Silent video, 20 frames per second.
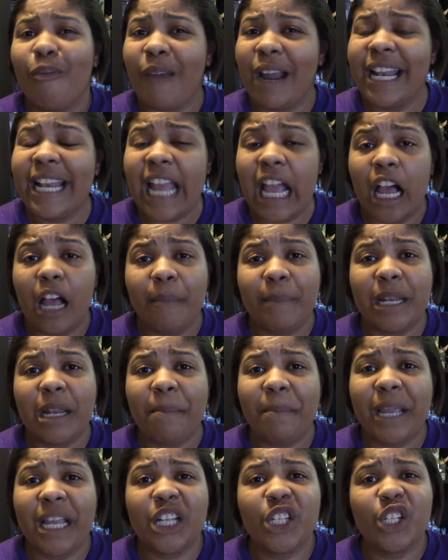Right now, I'm in
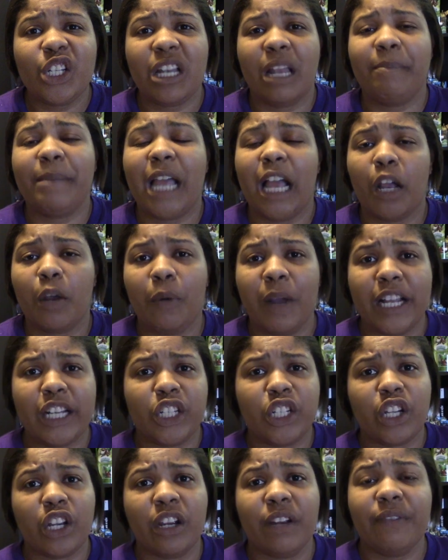a mansion. I'm not
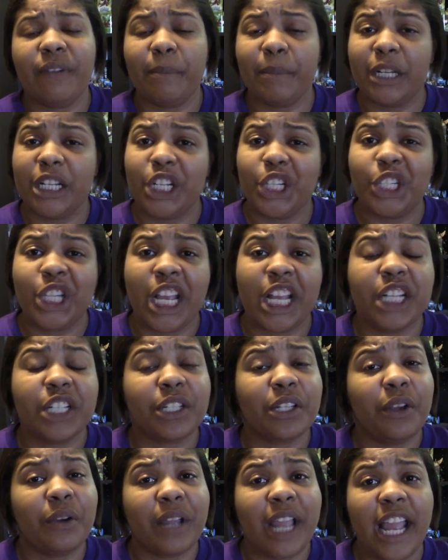quite sure if I'm going to
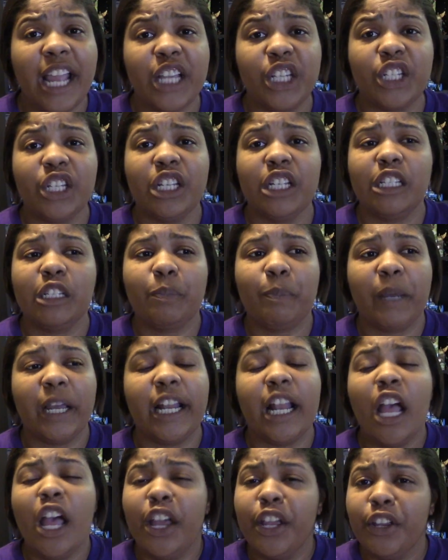change locations,
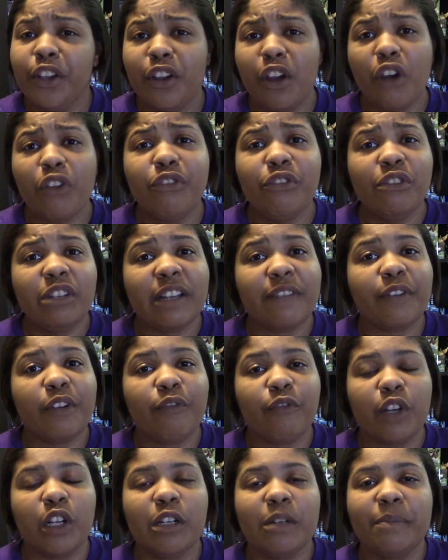but you go through
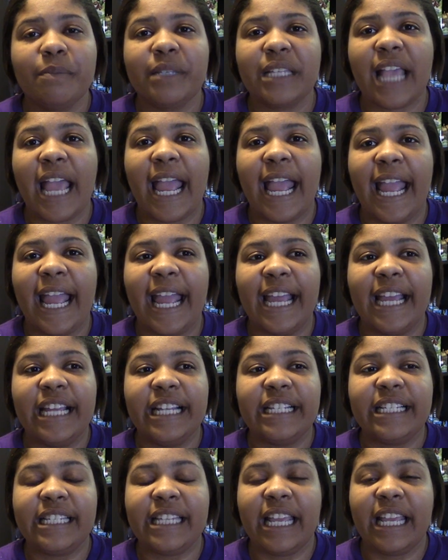different rooms,
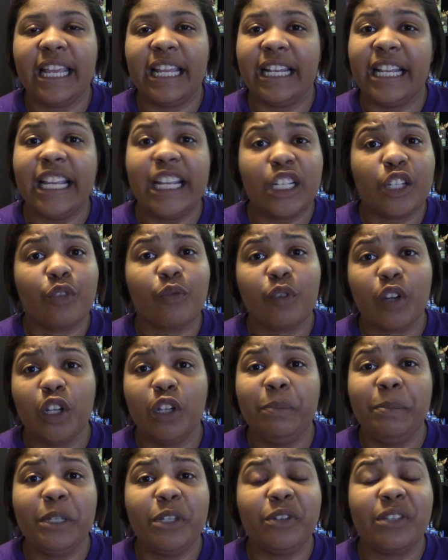and in each
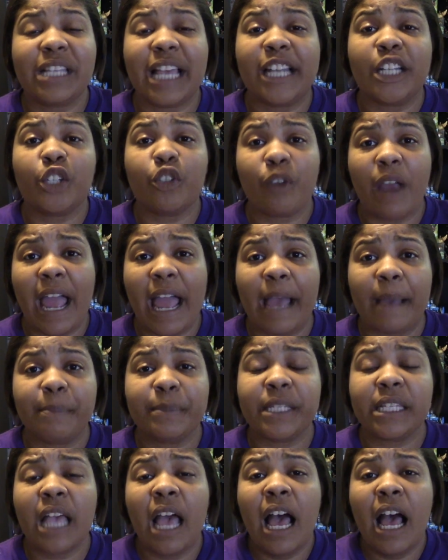room, you set
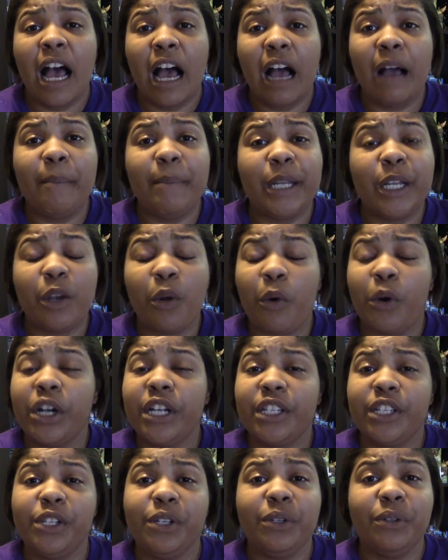traps in
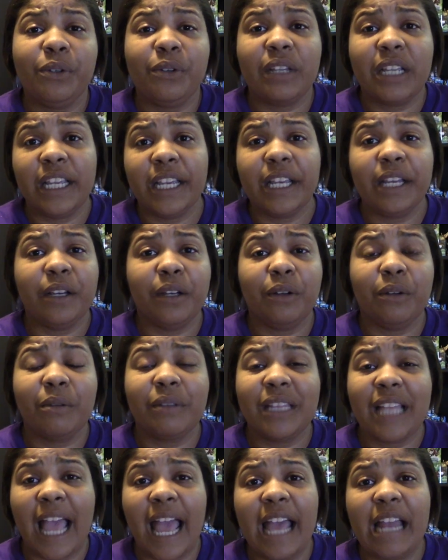order to
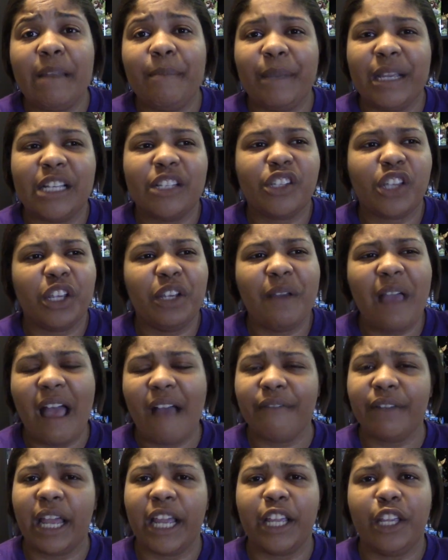kill the enemy. So you
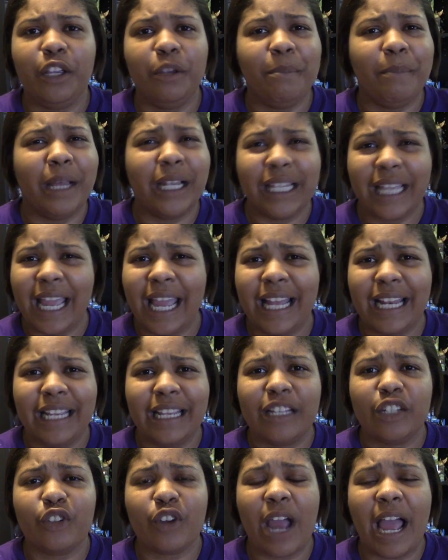have like
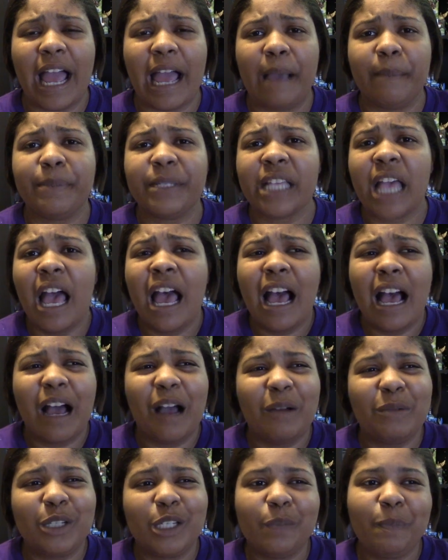humiliating traps.
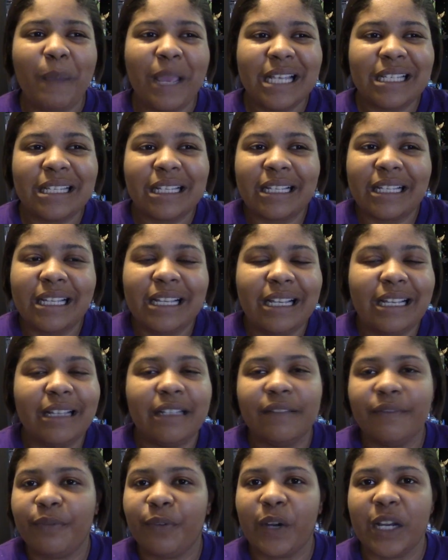Just
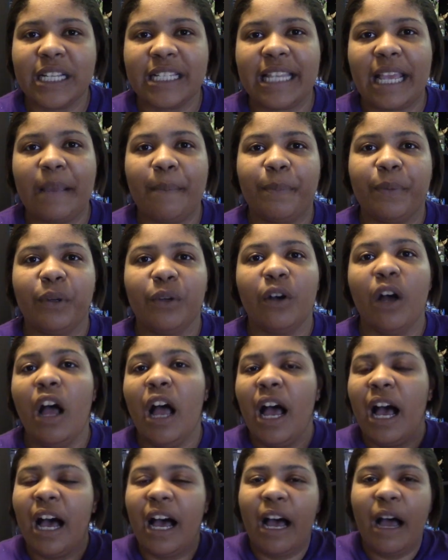basically, for example,
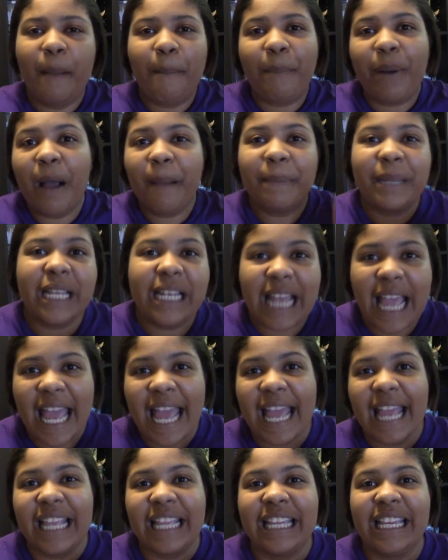
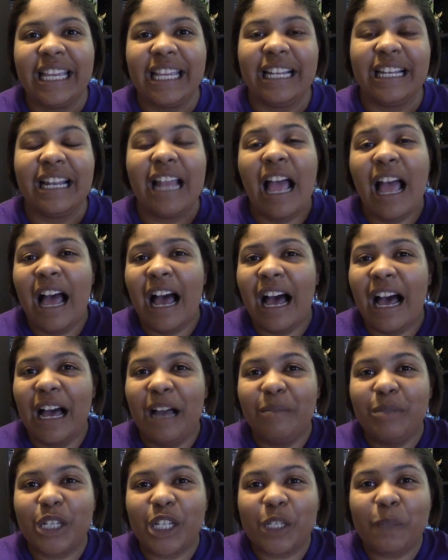Pumpkinhead can
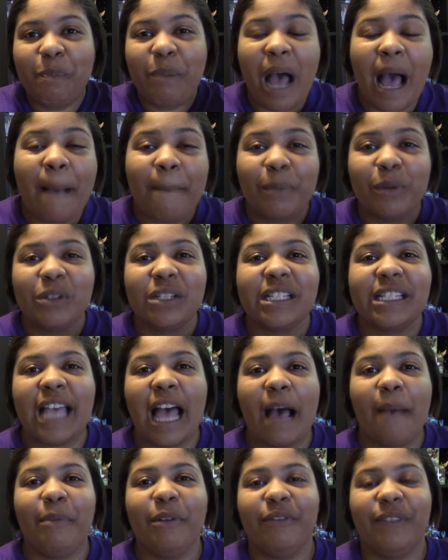just pop on
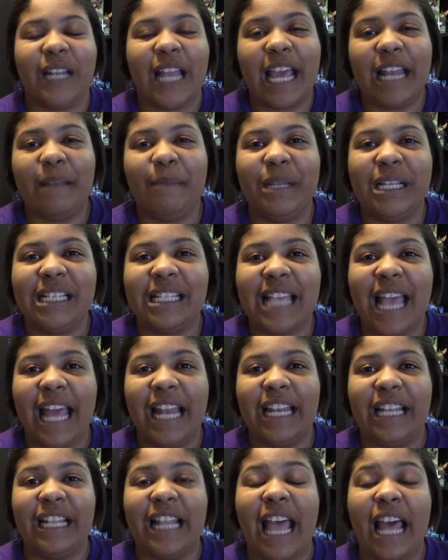top of an enemy's
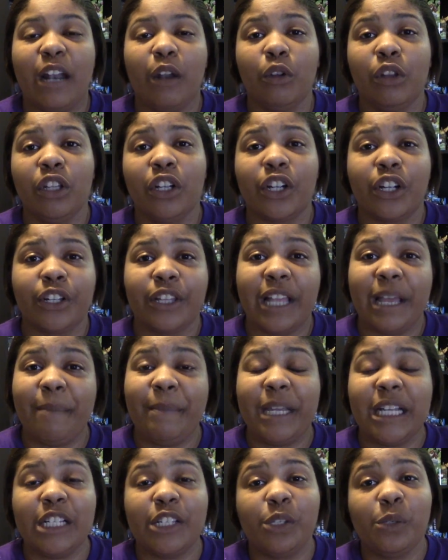head, and that'll lure
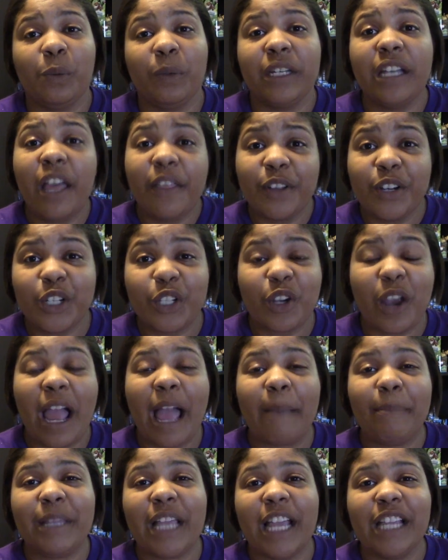them into another
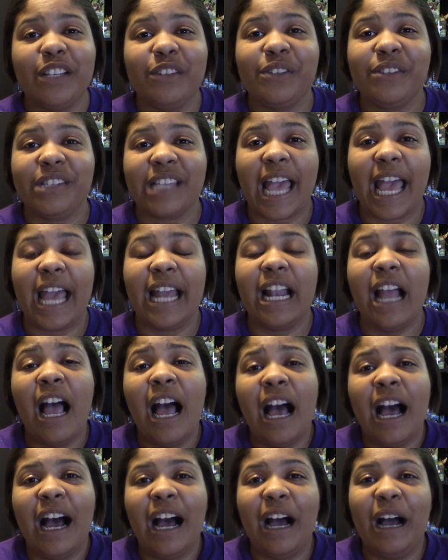trap that you set.
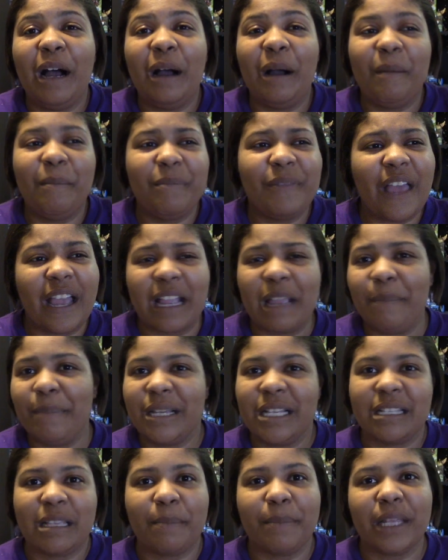That could
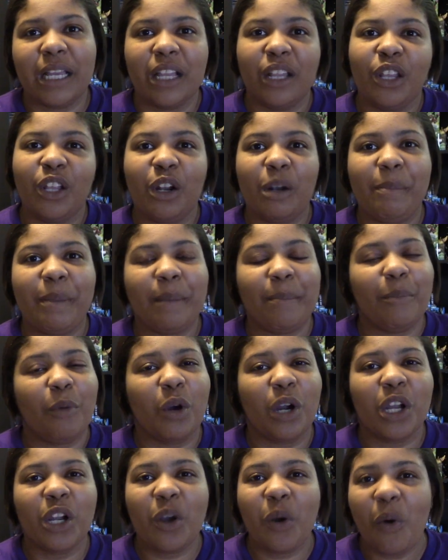be something a little bit
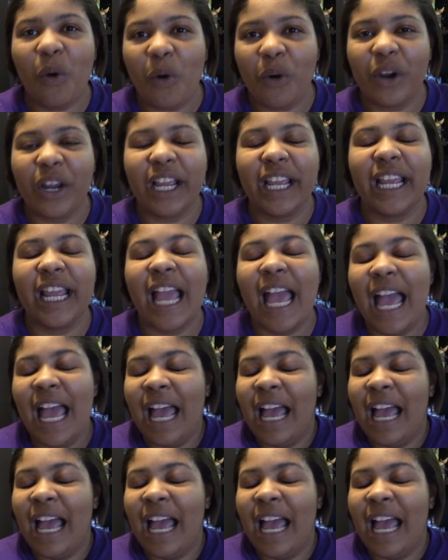more gory.